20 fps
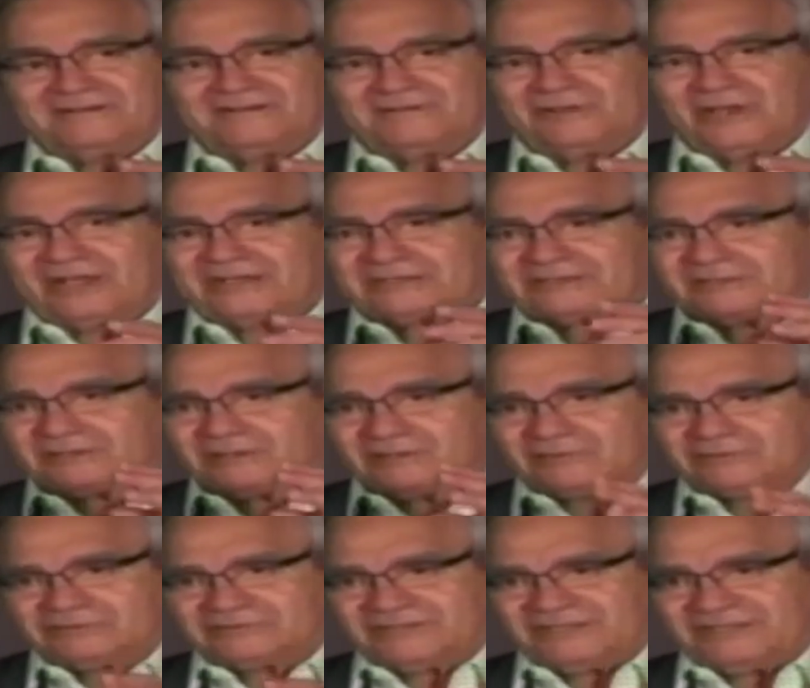not to
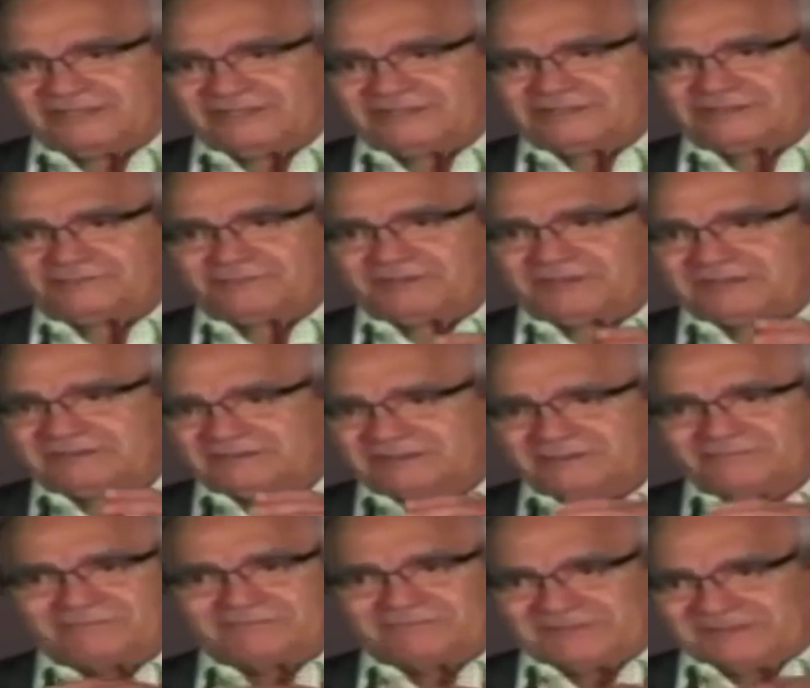go teach, but
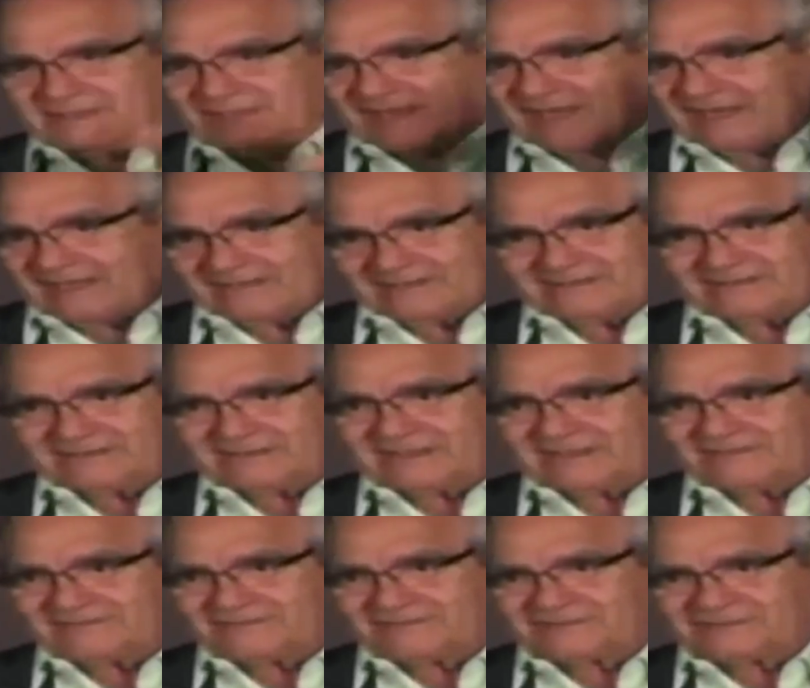to get out of the
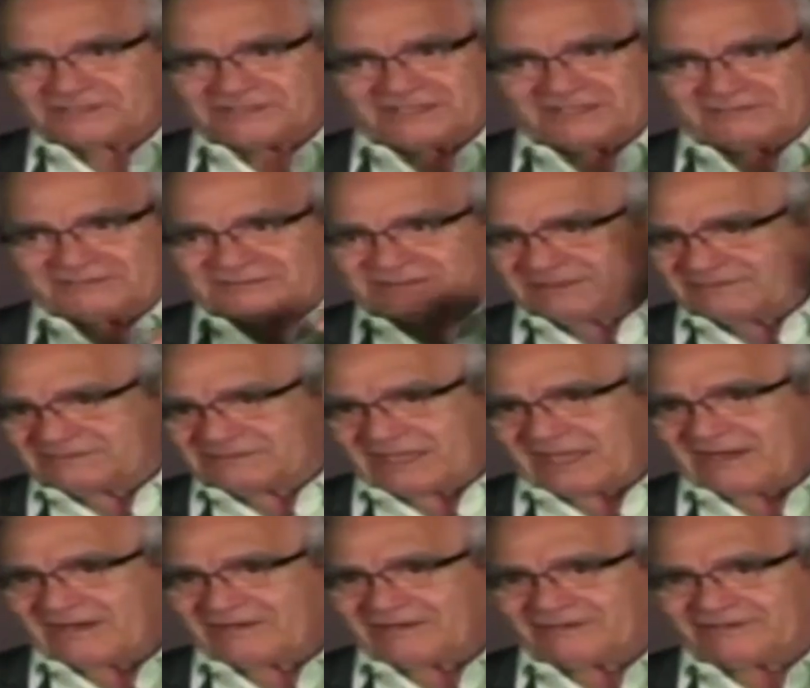television. I was just
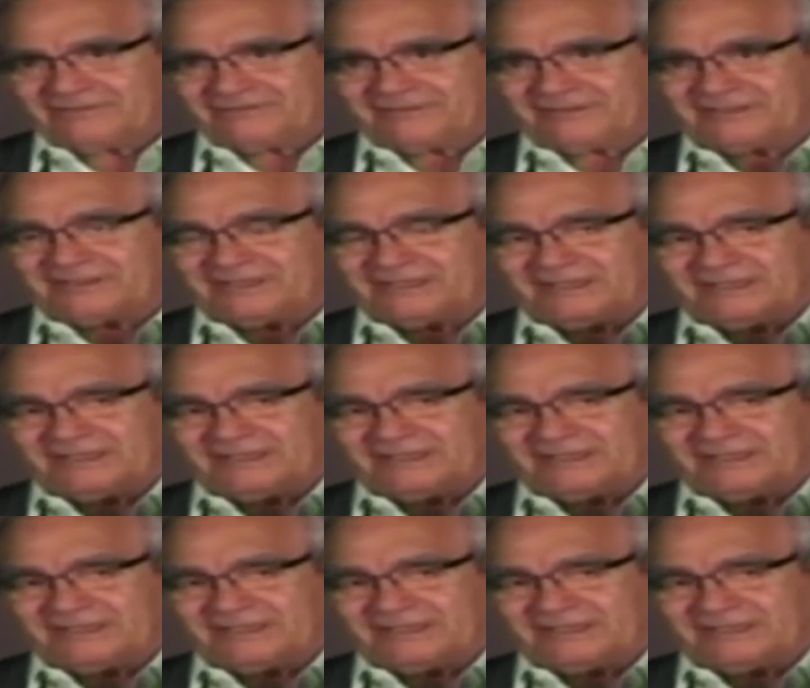tired of it.